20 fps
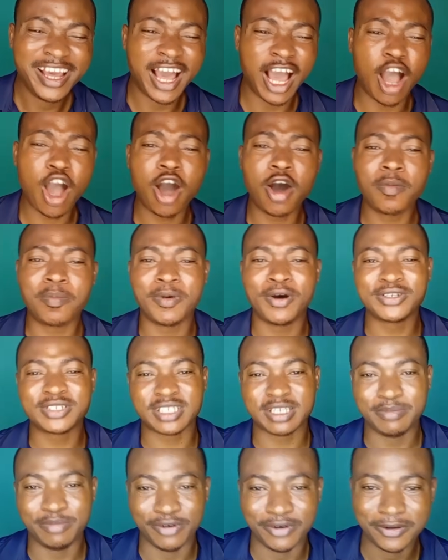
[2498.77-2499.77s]
How
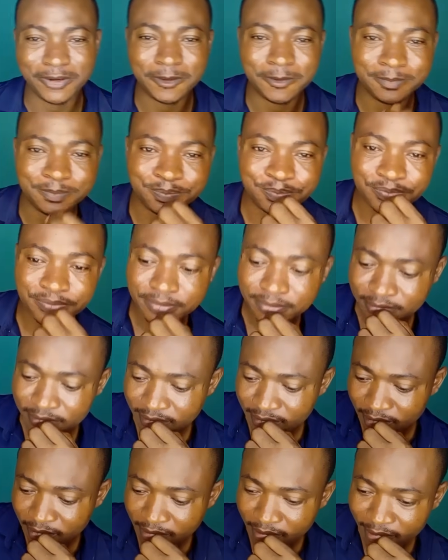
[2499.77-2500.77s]
possible?
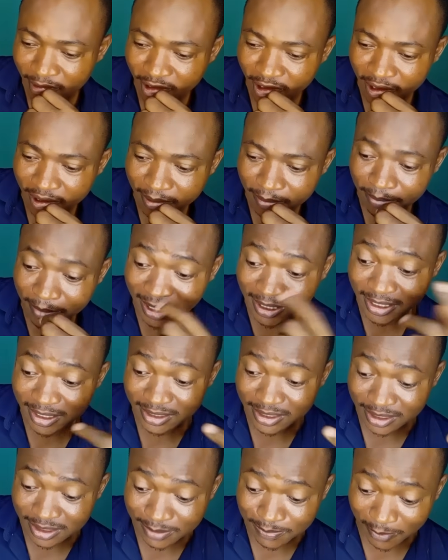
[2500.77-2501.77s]
Man,
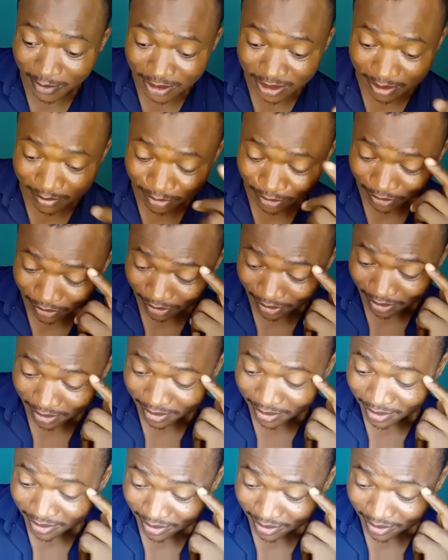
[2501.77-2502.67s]
it is possible.